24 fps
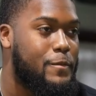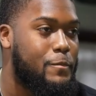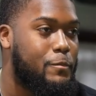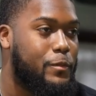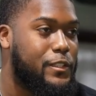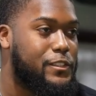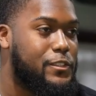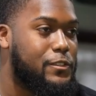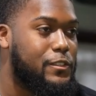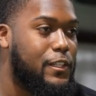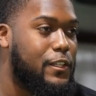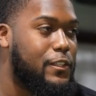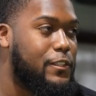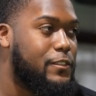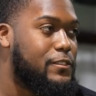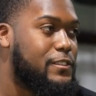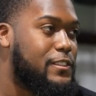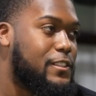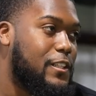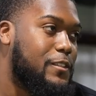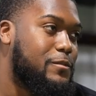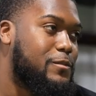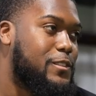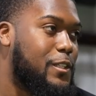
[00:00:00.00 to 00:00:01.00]
But you know,
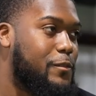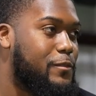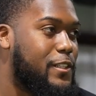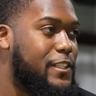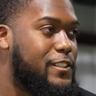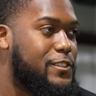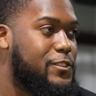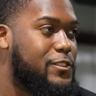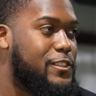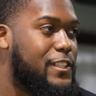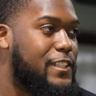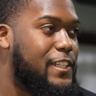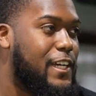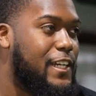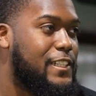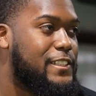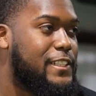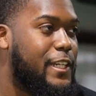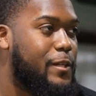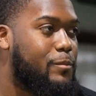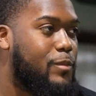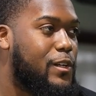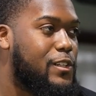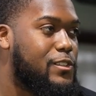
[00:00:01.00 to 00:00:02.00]
some things you just gotta
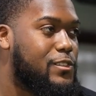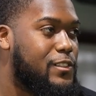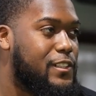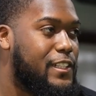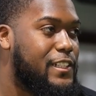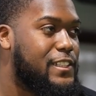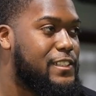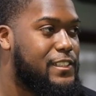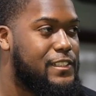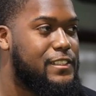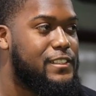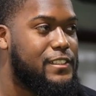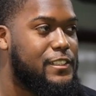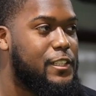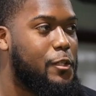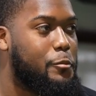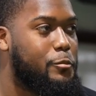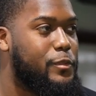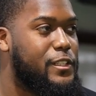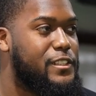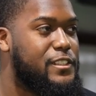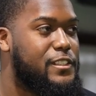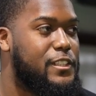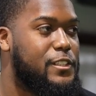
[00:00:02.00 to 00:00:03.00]
take personal. That's
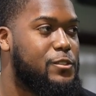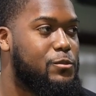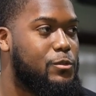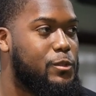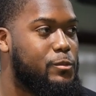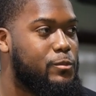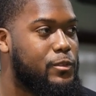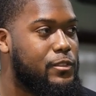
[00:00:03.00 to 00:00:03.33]
something that sticks with